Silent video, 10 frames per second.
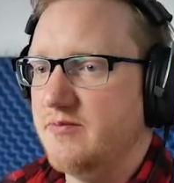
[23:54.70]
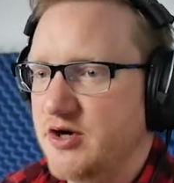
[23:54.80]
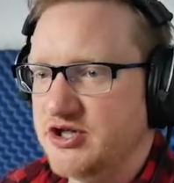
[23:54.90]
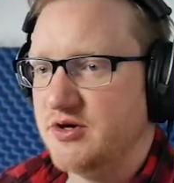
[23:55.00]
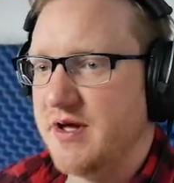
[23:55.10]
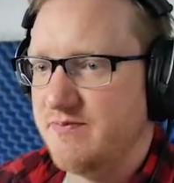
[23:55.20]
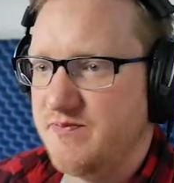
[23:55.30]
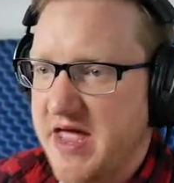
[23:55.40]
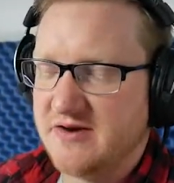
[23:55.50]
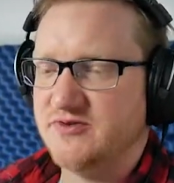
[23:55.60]
pretty sure my
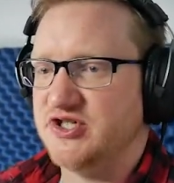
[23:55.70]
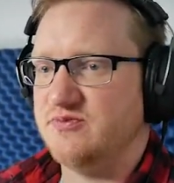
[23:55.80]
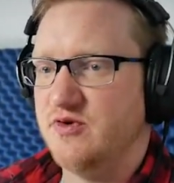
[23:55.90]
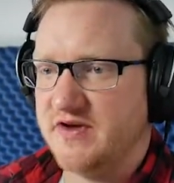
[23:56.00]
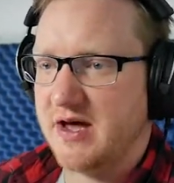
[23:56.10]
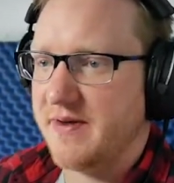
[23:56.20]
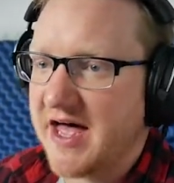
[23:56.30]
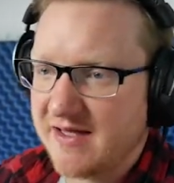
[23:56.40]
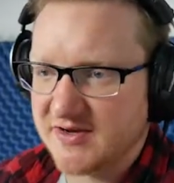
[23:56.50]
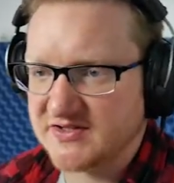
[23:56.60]
bed was just moving up.
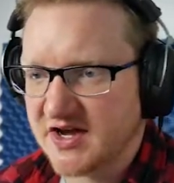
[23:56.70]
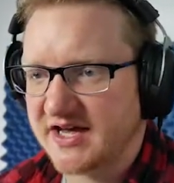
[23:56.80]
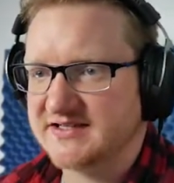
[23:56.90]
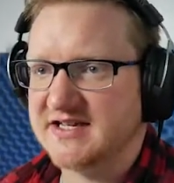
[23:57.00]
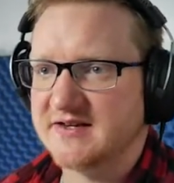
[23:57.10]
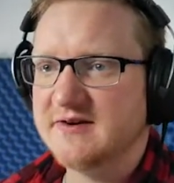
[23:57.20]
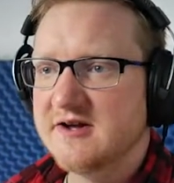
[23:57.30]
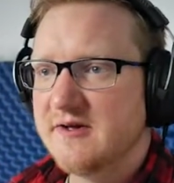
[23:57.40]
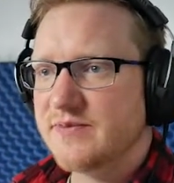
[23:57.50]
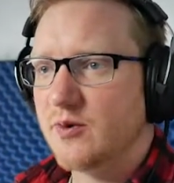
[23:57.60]
I am exhausted.
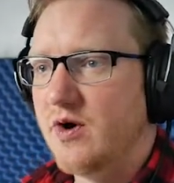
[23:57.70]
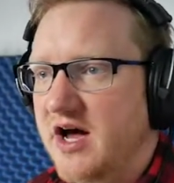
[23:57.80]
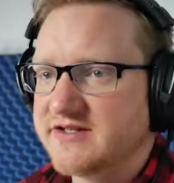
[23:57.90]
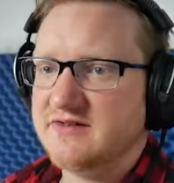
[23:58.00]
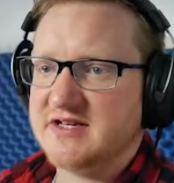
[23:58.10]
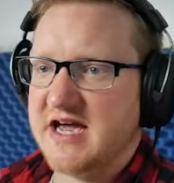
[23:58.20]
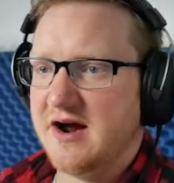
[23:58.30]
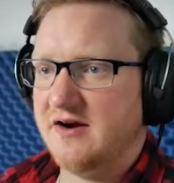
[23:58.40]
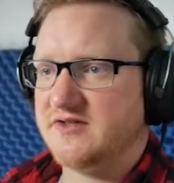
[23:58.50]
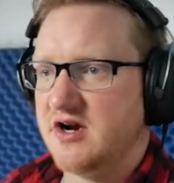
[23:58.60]
The walks of the
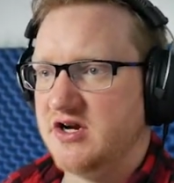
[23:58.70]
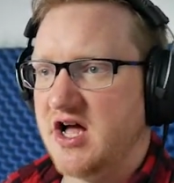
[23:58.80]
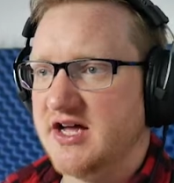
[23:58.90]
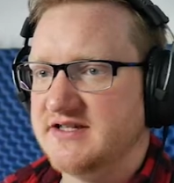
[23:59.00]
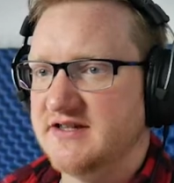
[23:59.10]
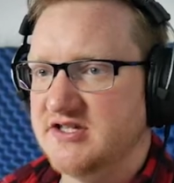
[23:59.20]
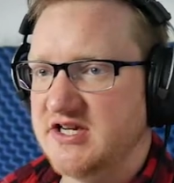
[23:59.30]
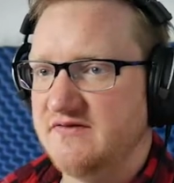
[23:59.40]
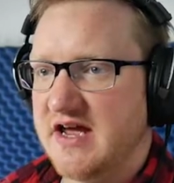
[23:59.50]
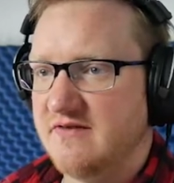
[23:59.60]
tower have started to constantly
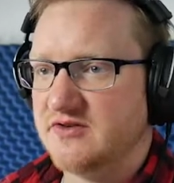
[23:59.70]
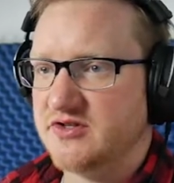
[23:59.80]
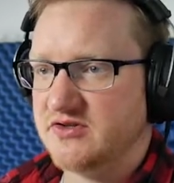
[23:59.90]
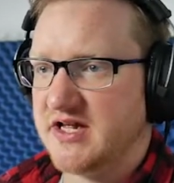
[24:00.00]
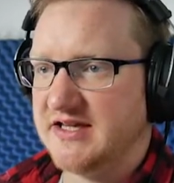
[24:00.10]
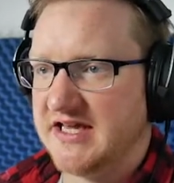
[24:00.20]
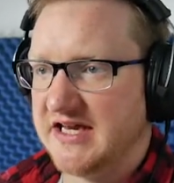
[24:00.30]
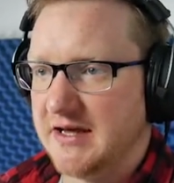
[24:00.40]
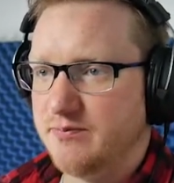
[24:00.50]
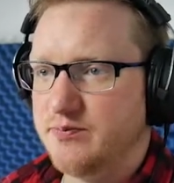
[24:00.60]
shift ever so slightly in
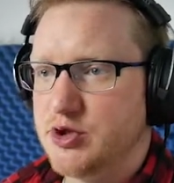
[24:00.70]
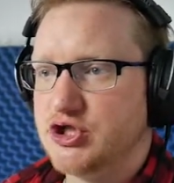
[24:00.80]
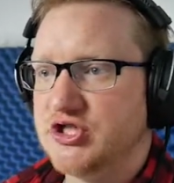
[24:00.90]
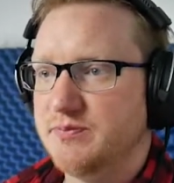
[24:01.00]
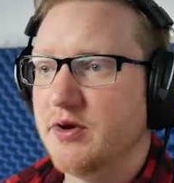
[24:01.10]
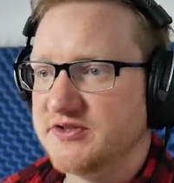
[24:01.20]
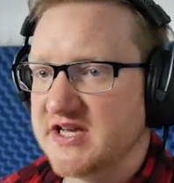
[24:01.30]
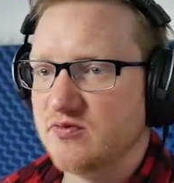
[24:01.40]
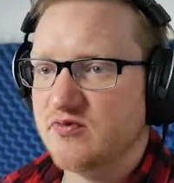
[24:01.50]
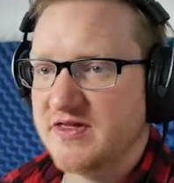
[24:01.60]
a
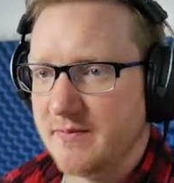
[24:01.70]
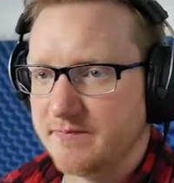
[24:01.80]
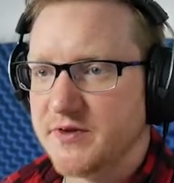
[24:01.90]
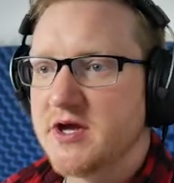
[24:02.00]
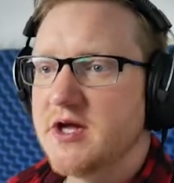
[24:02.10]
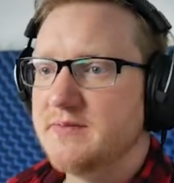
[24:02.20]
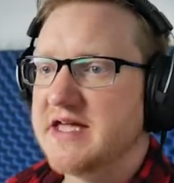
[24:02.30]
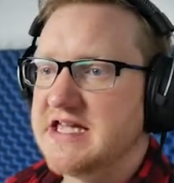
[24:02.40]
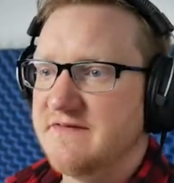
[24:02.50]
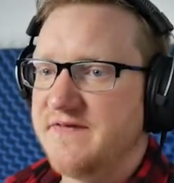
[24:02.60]
pulsing rhythm,
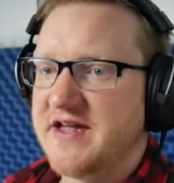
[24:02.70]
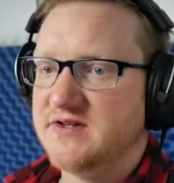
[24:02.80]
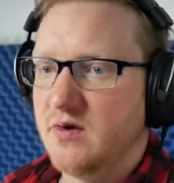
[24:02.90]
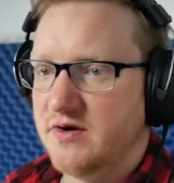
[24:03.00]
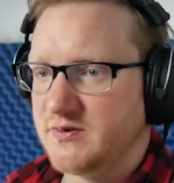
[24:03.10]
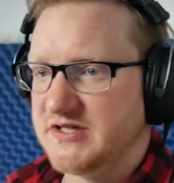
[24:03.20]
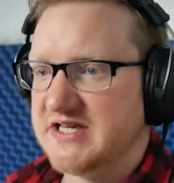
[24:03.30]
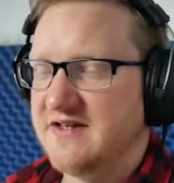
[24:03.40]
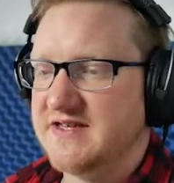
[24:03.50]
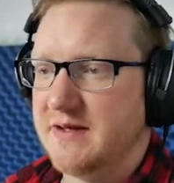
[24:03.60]
making a faint noise which sounds like a